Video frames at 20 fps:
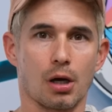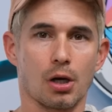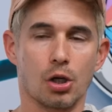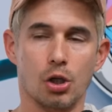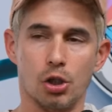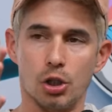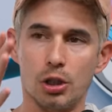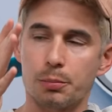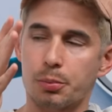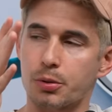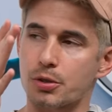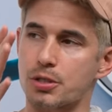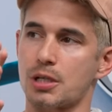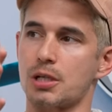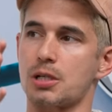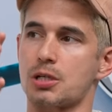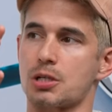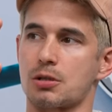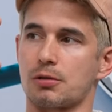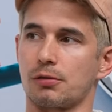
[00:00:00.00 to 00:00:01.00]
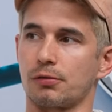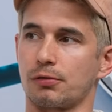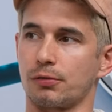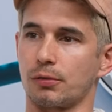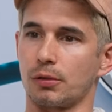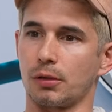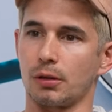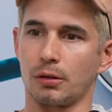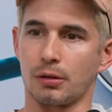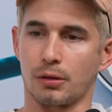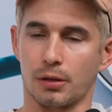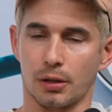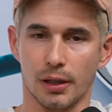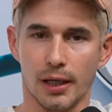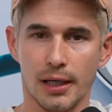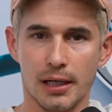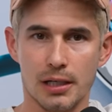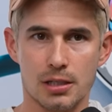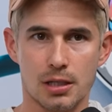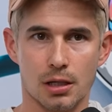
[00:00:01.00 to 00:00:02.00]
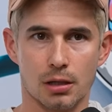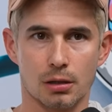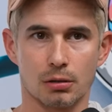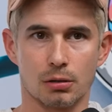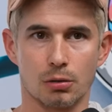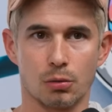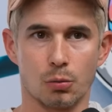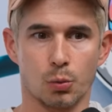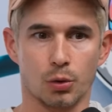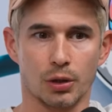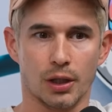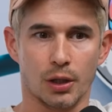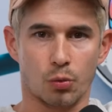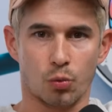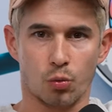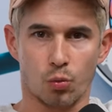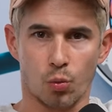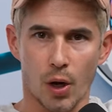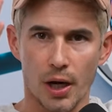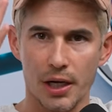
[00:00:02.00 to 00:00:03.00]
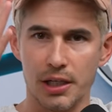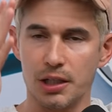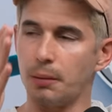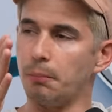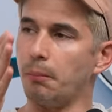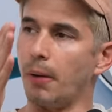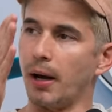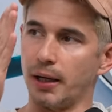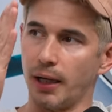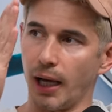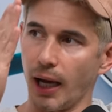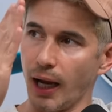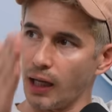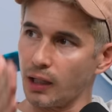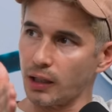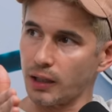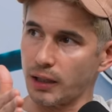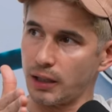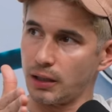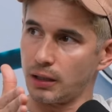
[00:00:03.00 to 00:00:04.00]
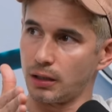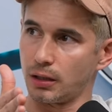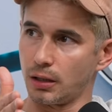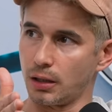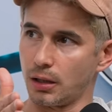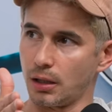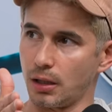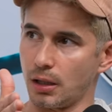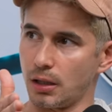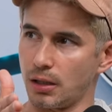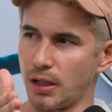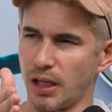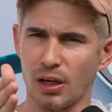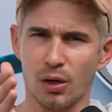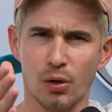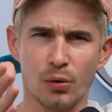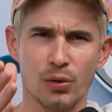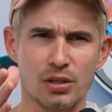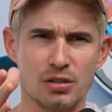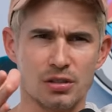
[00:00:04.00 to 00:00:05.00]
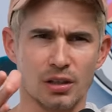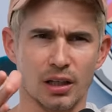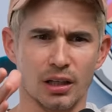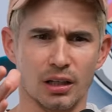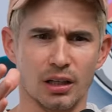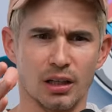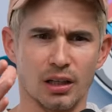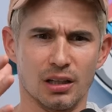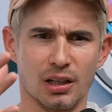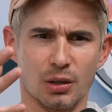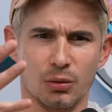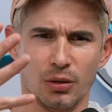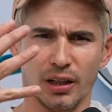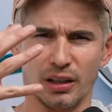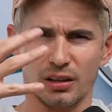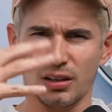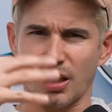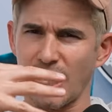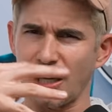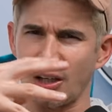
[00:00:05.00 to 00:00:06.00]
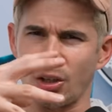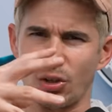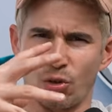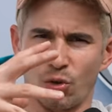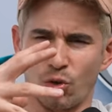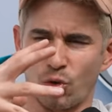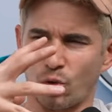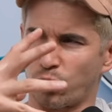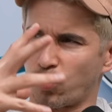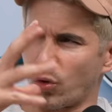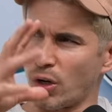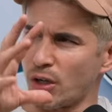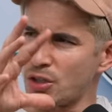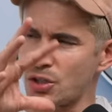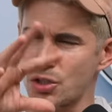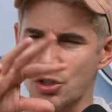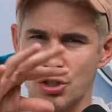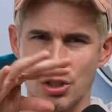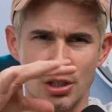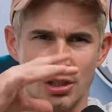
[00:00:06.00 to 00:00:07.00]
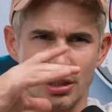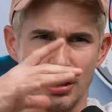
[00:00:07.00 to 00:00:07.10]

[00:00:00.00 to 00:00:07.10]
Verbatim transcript: good percentage of the ladies there were like right up my alley. They had all these like they were like kind of grungy,